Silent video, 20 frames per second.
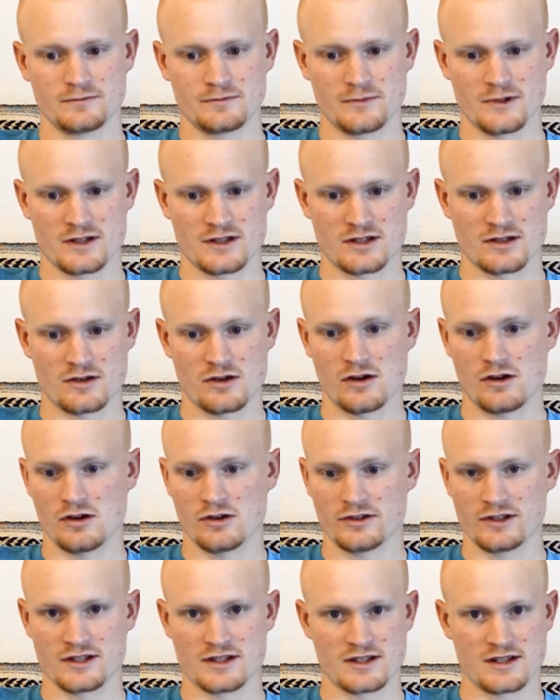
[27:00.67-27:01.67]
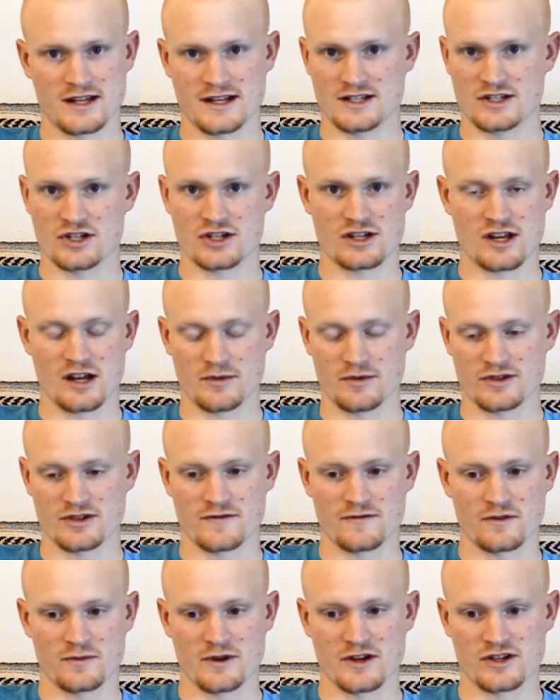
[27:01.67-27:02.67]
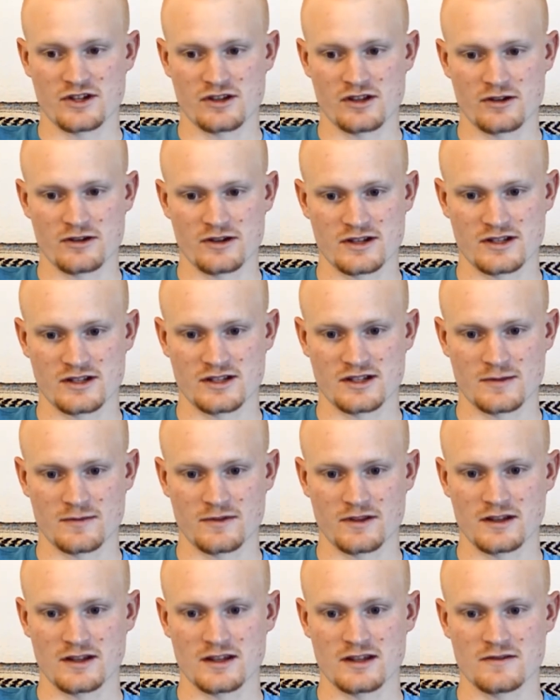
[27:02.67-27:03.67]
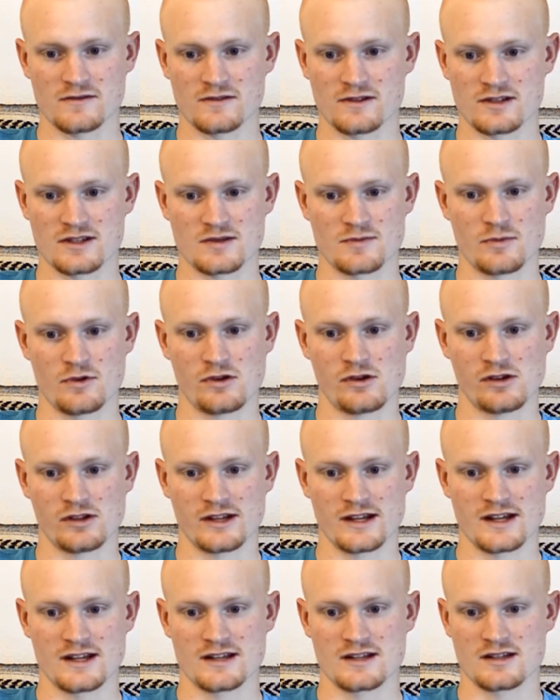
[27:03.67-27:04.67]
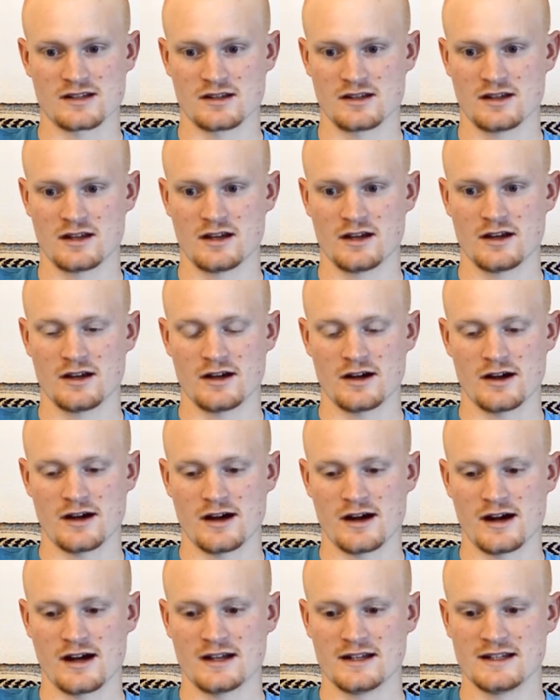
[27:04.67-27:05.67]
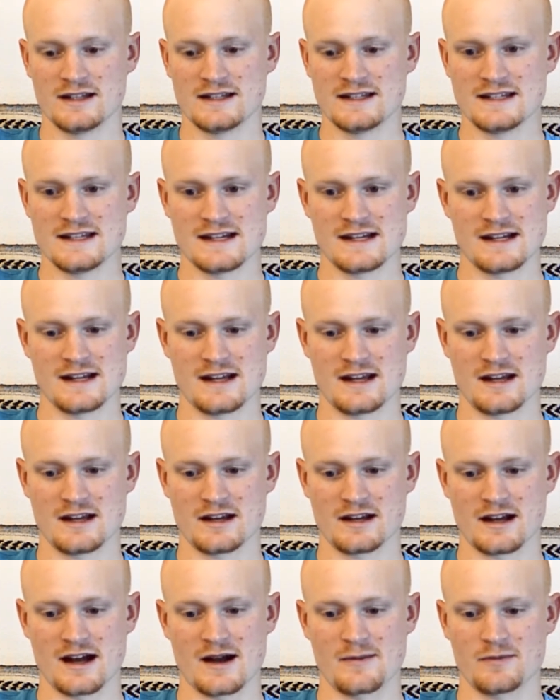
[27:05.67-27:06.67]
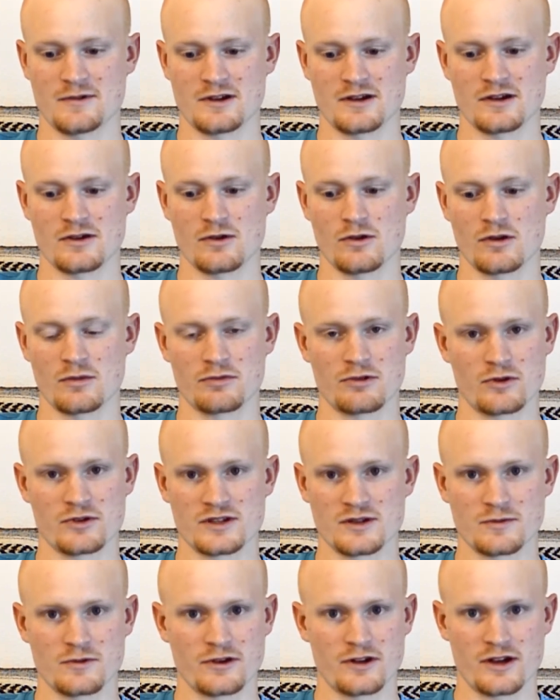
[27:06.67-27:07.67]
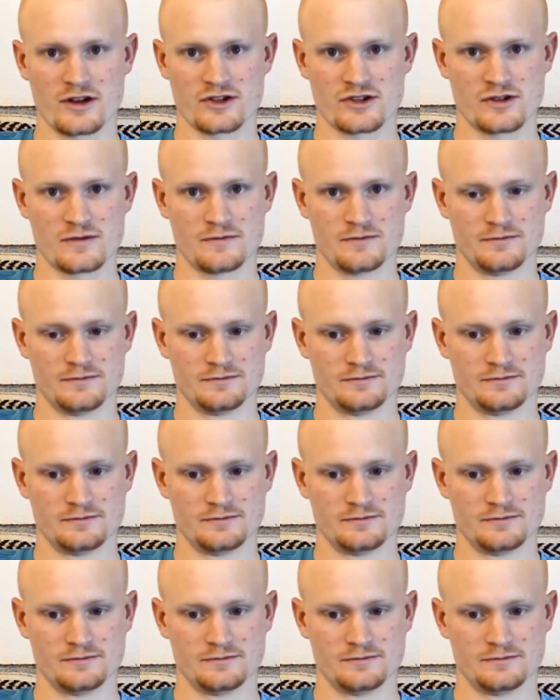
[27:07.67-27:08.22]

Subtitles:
That's just how much information there to something even as small as DNA copying or protein production.